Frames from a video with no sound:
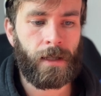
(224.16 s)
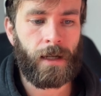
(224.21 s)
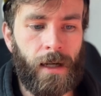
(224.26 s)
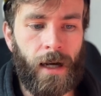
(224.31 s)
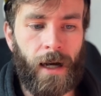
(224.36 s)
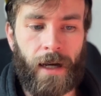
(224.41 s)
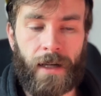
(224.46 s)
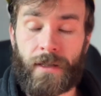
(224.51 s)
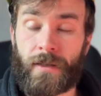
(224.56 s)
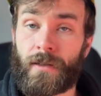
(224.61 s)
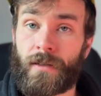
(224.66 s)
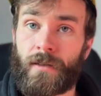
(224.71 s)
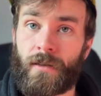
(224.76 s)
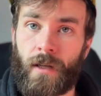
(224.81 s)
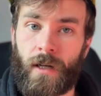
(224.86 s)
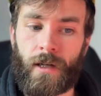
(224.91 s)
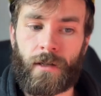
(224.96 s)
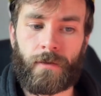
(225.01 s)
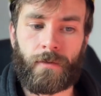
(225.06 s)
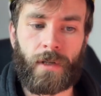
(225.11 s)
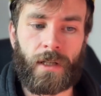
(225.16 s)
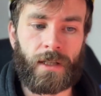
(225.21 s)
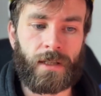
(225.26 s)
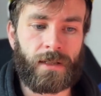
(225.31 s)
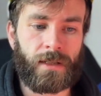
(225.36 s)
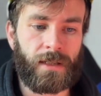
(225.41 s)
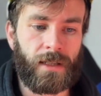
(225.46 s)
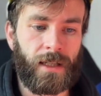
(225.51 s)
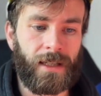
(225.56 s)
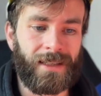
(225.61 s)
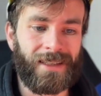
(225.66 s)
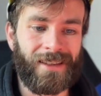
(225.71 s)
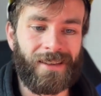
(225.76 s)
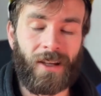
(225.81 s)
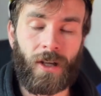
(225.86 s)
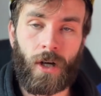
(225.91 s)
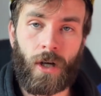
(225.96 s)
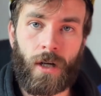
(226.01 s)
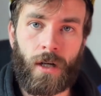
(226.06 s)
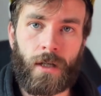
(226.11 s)
I took long runs as
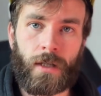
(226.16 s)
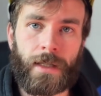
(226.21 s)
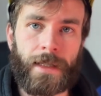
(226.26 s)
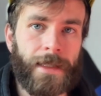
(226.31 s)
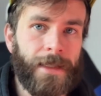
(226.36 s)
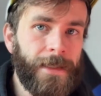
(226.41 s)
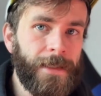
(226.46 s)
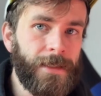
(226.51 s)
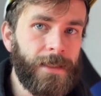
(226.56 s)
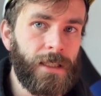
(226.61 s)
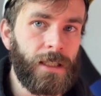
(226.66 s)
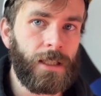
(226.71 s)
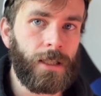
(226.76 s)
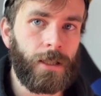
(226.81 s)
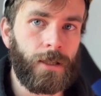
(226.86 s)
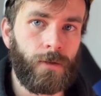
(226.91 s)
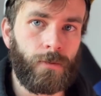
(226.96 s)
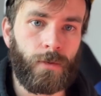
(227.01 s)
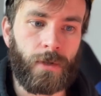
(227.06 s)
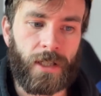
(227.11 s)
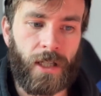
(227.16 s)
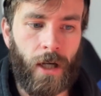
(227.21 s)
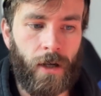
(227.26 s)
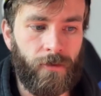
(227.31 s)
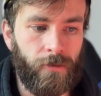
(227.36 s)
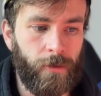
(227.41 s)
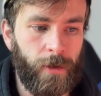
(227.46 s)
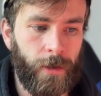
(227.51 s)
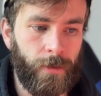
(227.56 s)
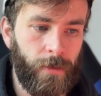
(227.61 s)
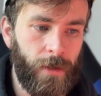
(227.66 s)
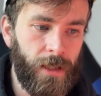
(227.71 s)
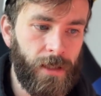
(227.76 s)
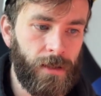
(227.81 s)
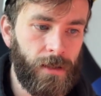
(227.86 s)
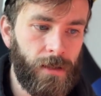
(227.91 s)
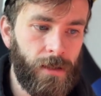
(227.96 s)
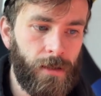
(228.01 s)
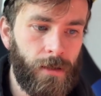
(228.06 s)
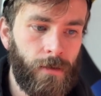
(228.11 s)
long, easy recovery
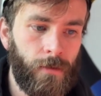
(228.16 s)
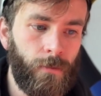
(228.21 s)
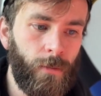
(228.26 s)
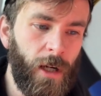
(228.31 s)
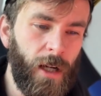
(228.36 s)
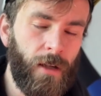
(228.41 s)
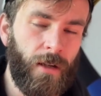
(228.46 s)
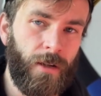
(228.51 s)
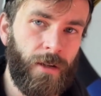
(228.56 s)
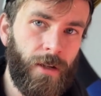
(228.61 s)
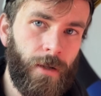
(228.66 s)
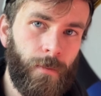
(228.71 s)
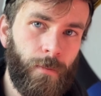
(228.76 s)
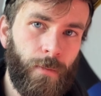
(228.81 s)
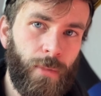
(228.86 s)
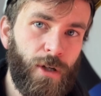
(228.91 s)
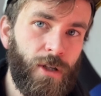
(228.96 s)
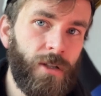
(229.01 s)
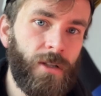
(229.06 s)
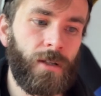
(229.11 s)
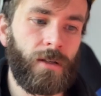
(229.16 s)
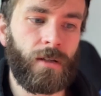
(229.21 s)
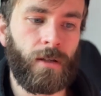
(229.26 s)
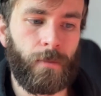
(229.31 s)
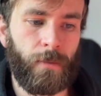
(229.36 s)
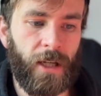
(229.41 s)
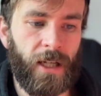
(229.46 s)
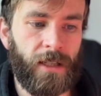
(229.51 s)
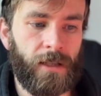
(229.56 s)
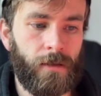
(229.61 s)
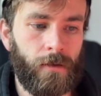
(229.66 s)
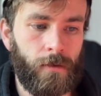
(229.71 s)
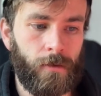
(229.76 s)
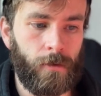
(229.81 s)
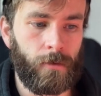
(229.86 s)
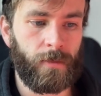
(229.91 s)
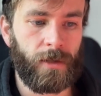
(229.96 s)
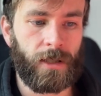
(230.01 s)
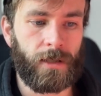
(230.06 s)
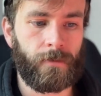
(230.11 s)
runs rather than pushing the pace a
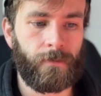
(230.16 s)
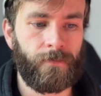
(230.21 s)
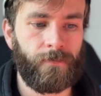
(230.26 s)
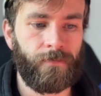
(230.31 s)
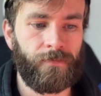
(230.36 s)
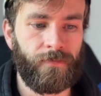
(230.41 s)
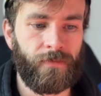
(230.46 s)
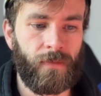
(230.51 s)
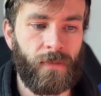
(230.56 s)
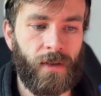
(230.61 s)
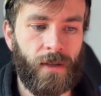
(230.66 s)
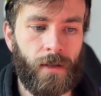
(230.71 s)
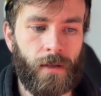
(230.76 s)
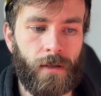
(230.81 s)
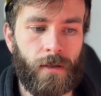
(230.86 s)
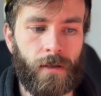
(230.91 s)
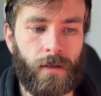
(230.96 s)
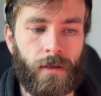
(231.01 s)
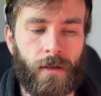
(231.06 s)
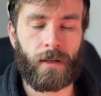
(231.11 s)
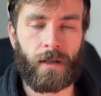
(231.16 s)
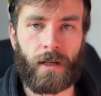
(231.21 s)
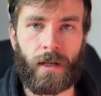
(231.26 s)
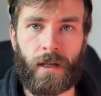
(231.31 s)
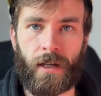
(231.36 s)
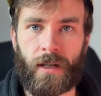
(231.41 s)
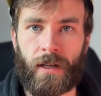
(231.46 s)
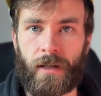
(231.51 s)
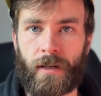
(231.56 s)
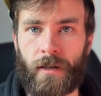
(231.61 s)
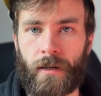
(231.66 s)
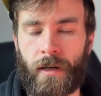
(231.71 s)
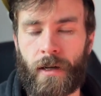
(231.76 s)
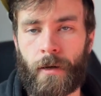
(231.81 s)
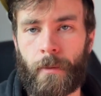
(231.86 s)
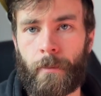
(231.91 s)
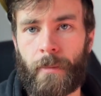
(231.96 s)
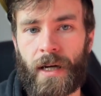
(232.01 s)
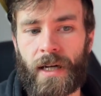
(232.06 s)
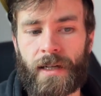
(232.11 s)
little bit. And
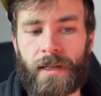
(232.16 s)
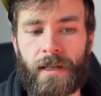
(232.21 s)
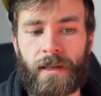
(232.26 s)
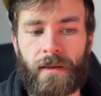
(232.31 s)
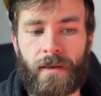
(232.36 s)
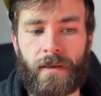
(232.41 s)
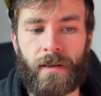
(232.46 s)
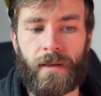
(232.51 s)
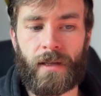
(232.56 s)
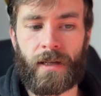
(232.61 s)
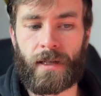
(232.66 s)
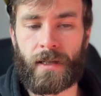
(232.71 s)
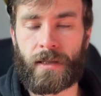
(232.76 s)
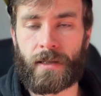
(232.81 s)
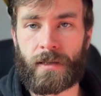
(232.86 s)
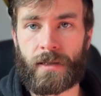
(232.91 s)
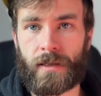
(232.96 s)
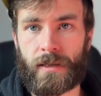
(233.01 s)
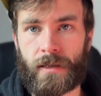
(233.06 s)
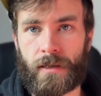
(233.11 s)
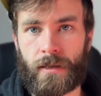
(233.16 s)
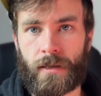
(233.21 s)
combining this